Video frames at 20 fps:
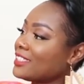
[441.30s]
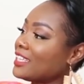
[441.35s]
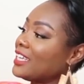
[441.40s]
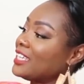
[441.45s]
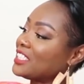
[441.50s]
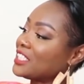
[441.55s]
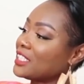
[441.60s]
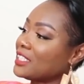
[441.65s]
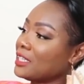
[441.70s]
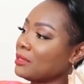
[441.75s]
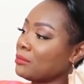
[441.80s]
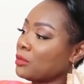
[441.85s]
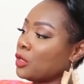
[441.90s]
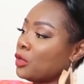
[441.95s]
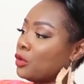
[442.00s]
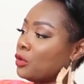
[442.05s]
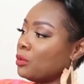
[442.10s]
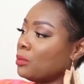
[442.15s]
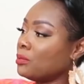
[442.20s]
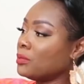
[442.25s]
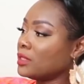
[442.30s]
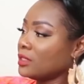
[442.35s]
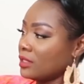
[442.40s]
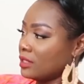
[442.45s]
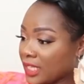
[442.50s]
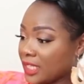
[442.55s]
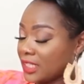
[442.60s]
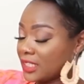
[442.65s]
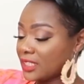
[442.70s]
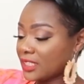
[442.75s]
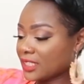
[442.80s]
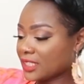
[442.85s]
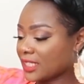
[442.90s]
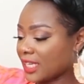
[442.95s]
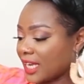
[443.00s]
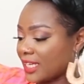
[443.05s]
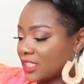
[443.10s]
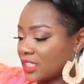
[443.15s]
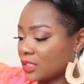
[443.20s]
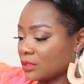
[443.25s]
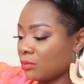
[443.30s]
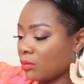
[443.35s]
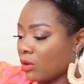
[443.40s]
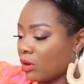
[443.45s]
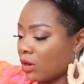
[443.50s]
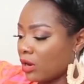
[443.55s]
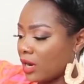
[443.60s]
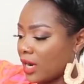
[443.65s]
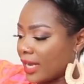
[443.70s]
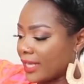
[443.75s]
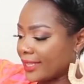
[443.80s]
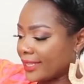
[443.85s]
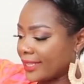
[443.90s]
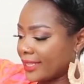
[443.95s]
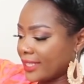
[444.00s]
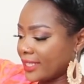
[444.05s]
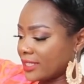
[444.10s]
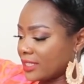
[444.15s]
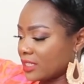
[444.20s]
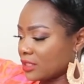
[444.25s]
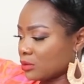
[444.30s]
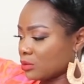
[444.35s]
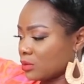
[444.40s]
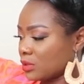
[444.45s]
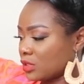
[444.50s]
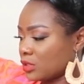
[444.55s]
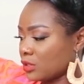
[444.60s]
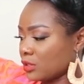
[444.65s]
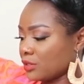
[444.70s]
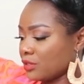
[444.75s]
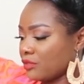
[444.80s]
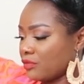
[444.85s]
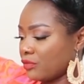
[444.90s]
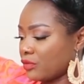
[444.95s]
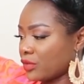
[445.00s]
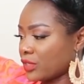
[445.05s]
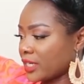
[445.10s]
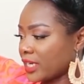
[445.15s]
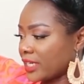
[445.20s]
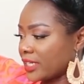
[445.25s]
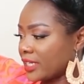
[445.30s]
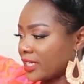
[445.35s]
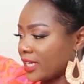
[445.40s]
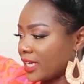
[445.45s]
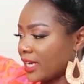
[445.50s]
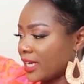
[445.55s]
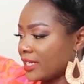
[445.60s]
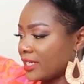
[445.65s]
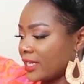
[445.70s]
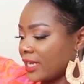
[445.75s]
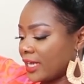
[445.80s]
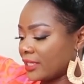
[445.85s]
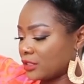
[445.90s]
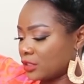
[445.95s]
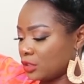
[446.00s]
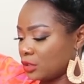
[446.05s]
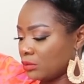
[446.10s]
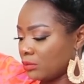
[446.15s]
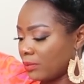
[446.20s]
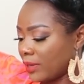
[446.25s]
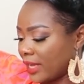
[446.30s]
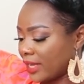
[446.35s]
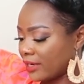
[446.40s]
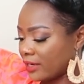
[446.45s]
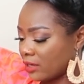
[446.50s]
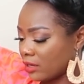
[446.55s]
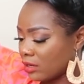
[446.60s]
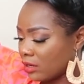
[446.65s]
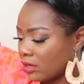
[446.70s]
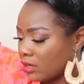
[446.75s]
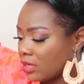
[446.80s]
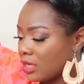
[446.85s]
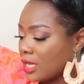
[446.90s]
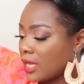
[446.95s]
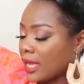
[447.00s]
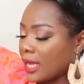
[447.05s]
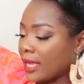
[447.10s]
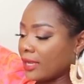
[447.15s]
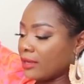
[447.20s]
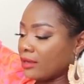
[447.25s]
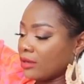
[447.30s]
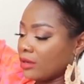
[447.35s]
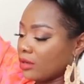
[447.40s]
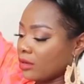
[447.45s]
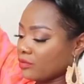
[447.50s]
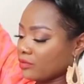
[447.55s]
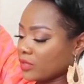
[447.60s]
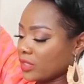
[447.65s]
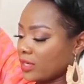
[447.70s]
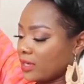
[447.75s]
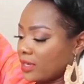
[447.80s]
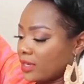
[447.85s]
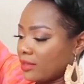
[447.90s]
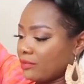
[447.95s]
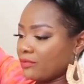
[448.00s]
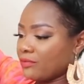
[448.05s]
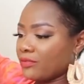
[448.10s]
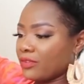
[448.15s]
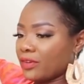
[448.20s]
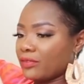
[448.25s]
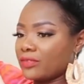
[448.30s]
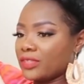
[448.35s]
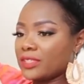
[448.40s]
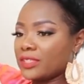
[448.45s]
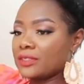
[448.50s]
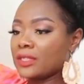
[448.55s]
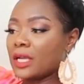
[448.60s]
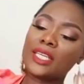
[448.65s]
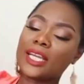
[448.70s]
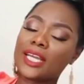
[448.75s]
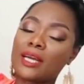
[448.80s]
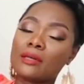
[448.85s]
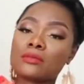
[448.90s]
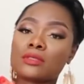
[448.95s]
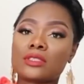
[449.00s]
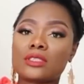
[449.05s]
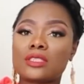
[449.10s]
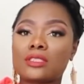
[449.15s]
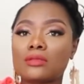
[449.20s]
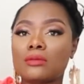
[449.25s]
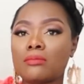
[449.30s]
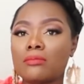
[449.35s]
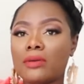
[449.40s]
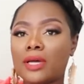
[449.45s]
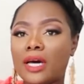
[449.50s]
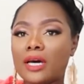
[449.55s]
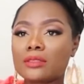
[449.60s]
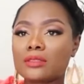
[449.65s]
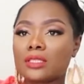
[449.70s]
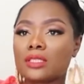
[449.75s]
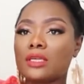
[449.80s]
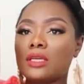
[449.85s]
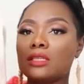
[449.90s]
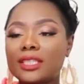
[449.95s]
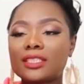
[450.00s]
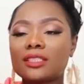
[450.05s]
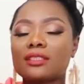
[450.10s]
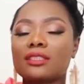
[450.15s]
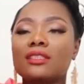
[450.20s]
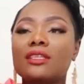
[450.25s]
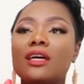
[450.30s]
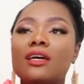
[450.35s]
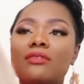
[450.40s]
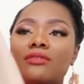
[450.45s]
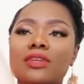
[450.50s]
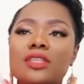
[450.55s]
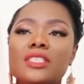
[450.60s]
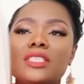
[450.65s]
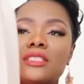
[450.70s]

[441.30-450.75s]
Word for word: H&M Home. It's a size small. I think this was $34.99. Not too bad at all. I love the length of it, and it comes with its own belt. I just love it.